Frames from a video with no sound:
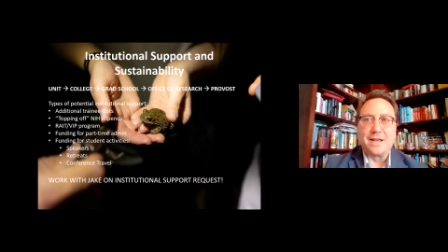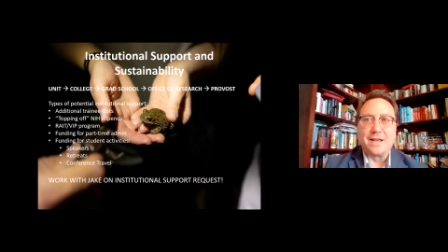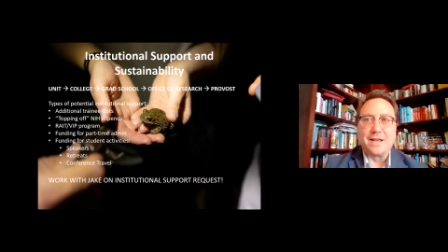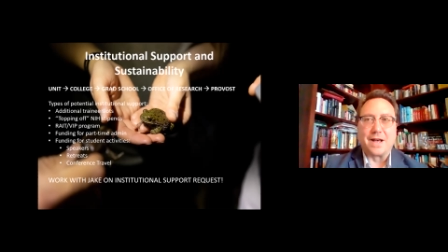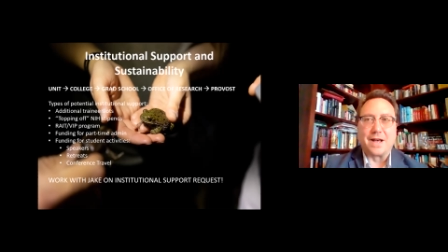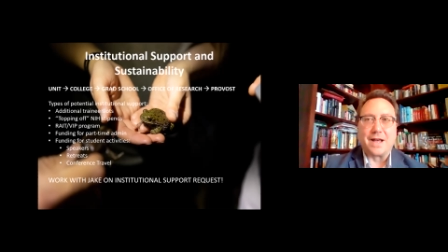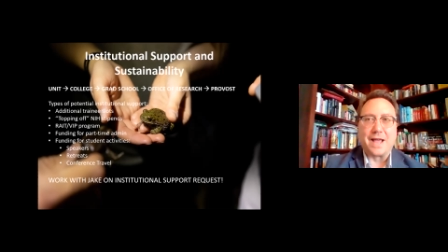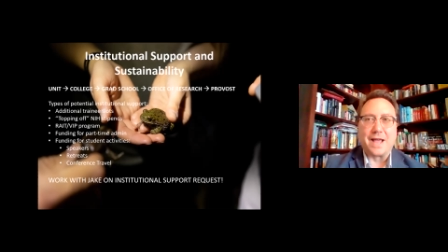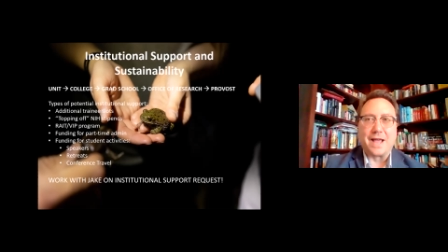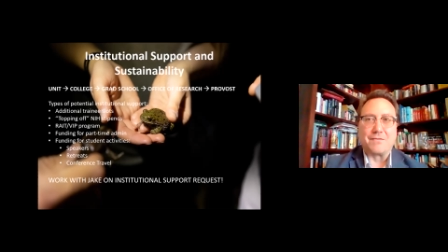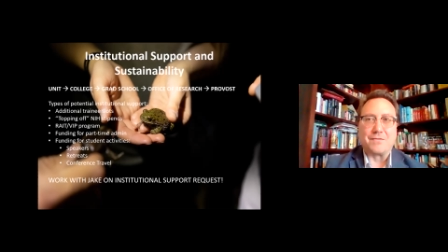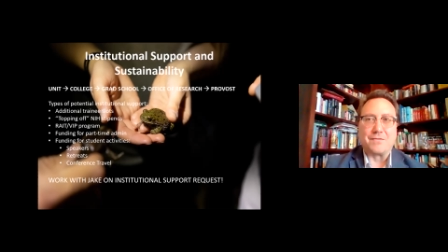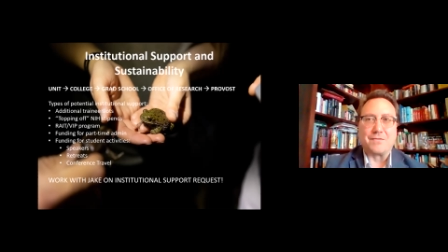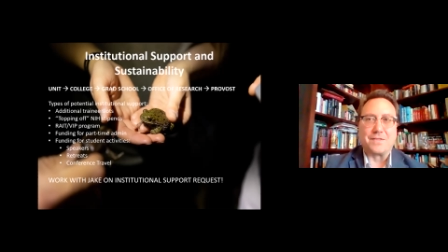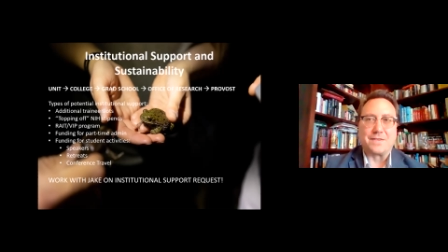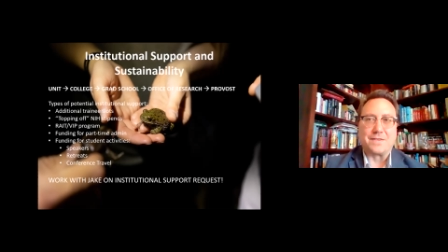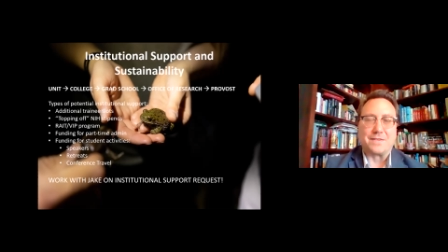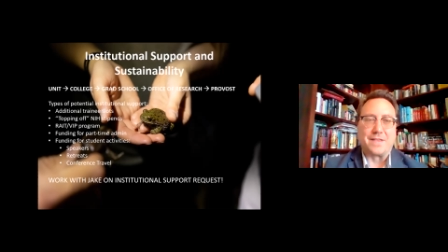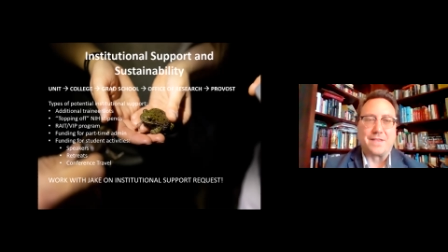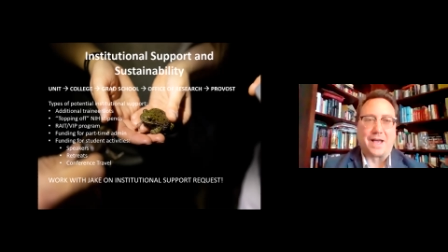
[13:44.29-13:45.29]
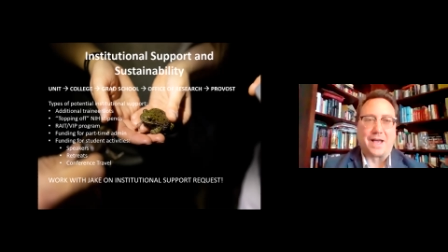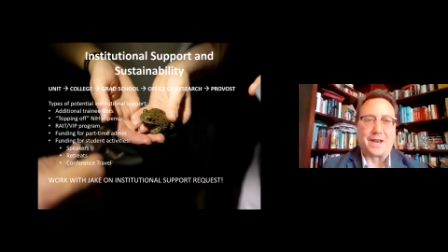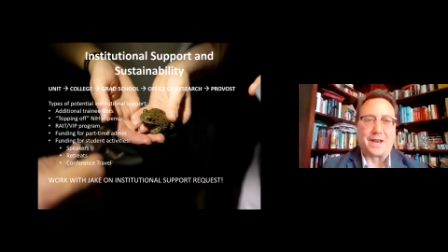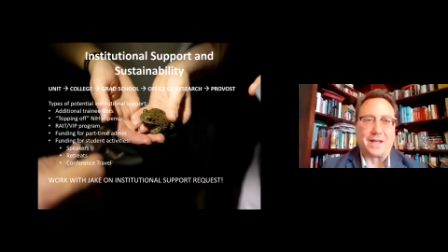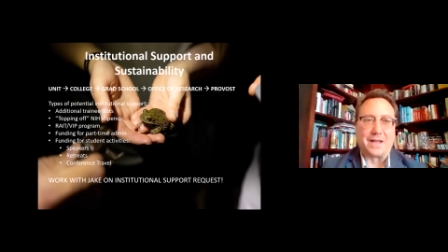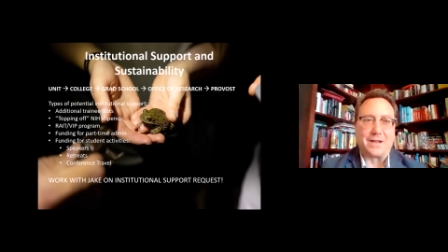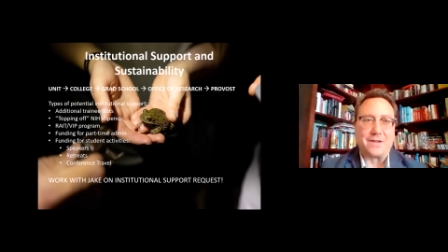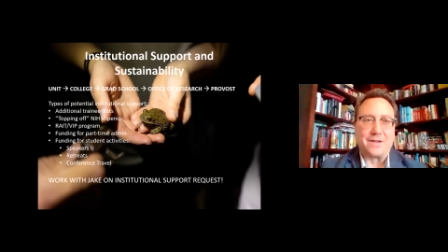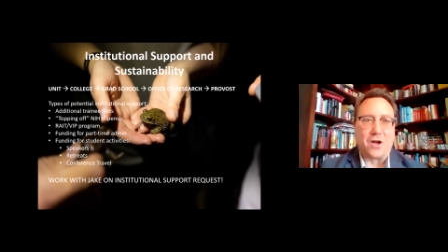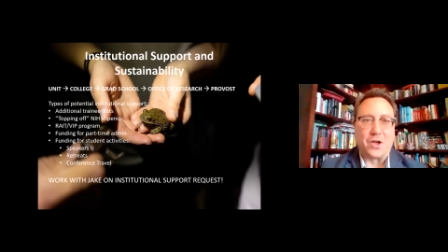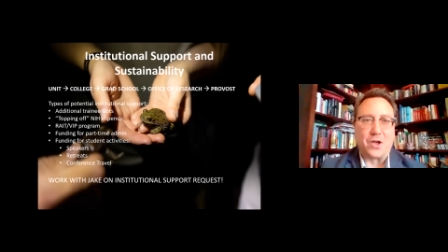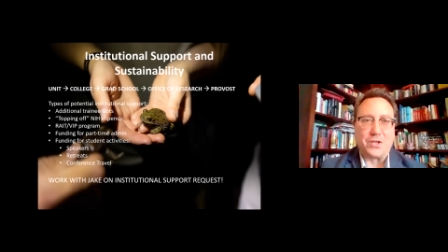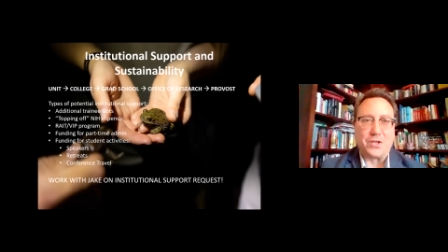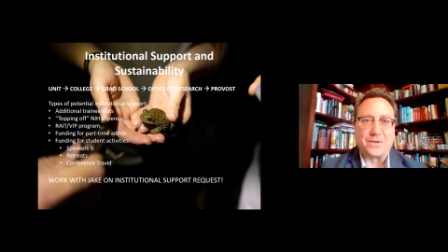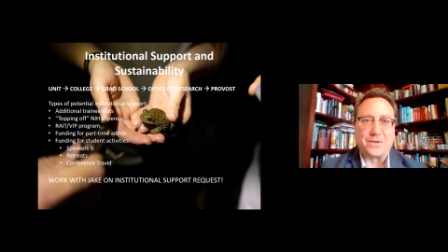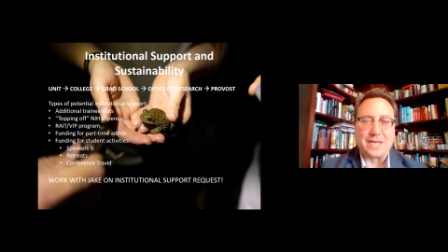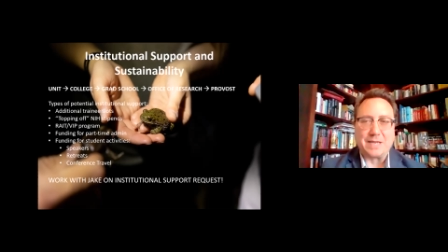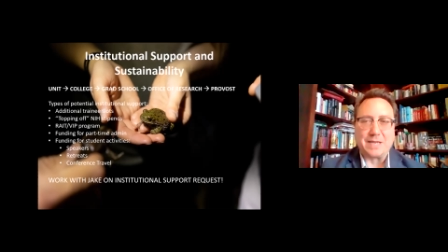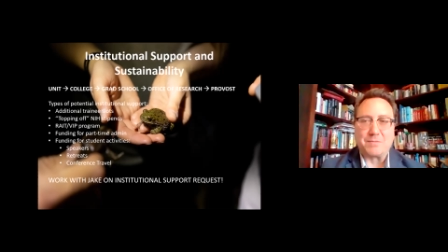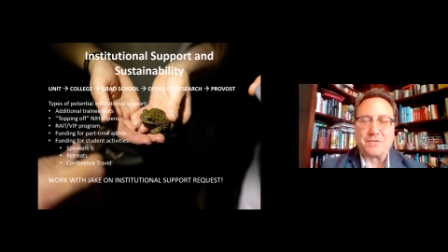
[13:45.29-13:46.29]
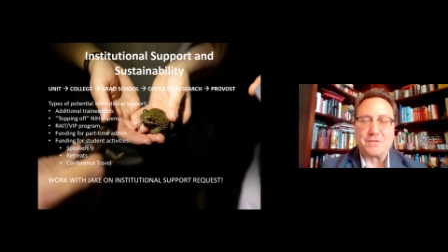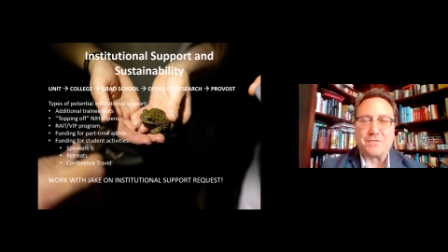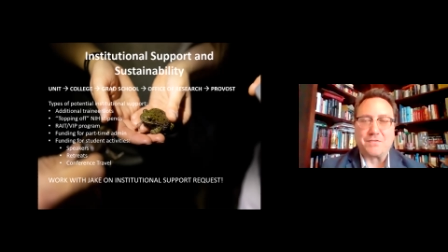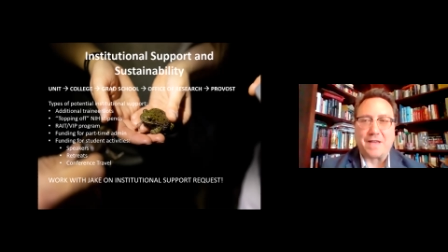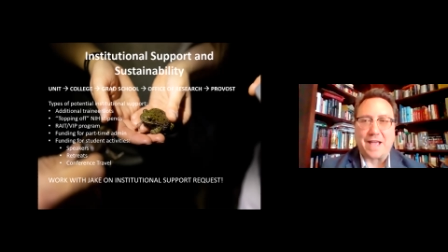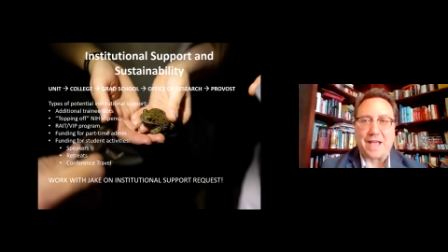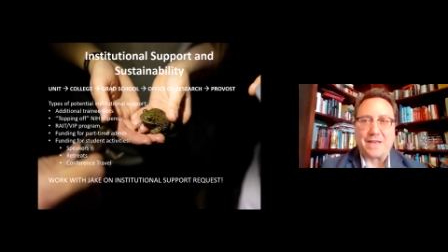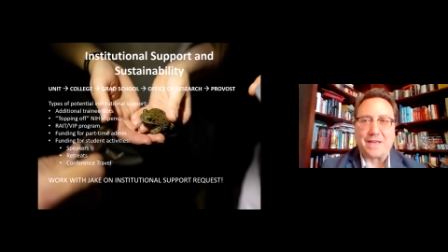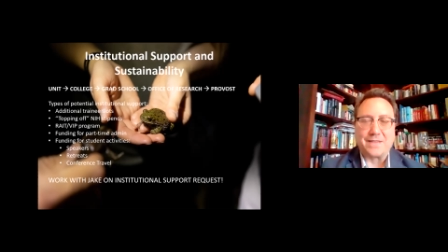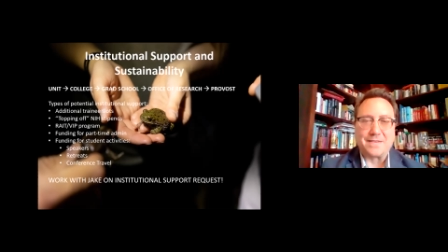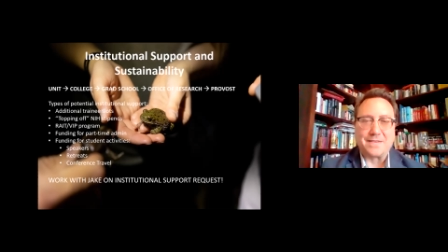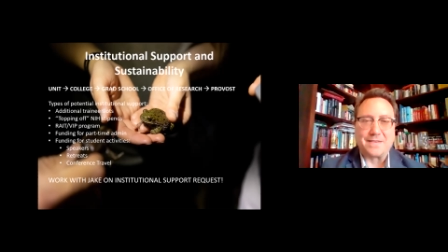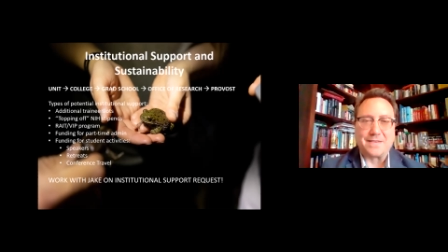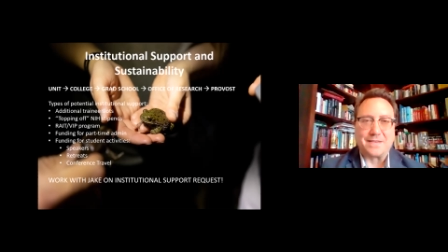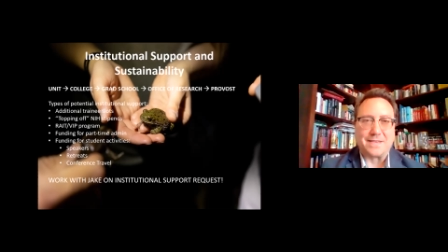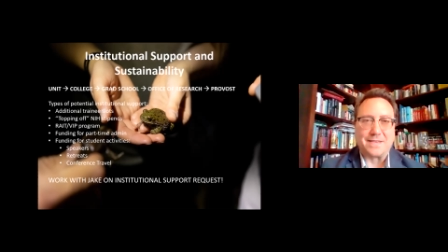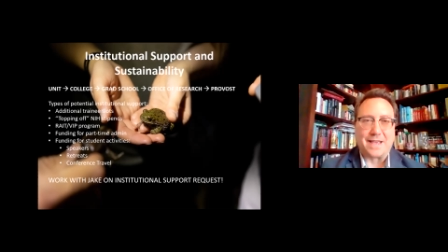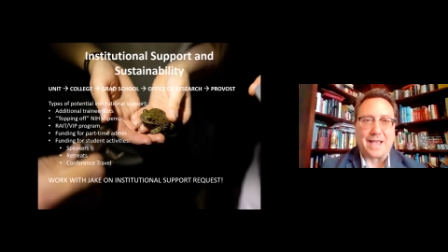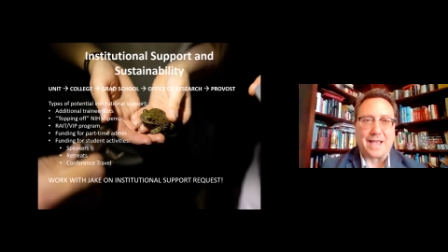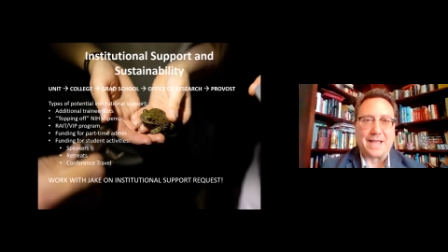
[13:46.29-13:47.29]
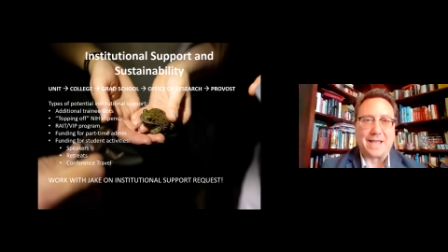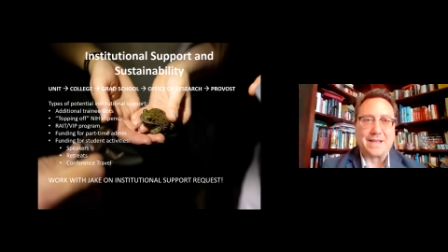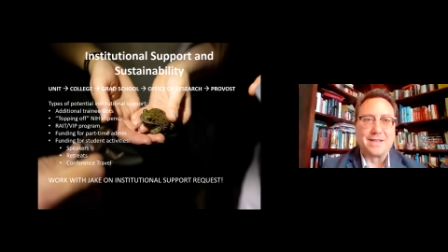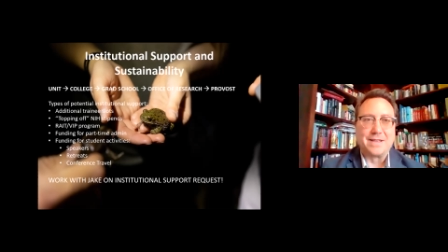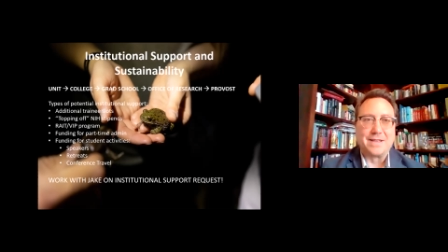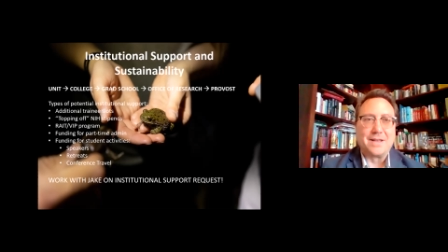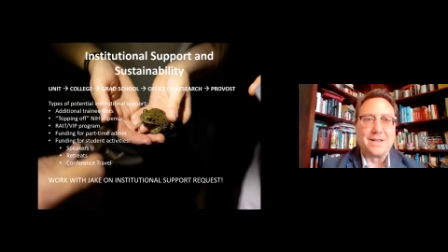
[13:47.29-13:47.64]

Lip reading: a all-you-can-eat buffet. This is a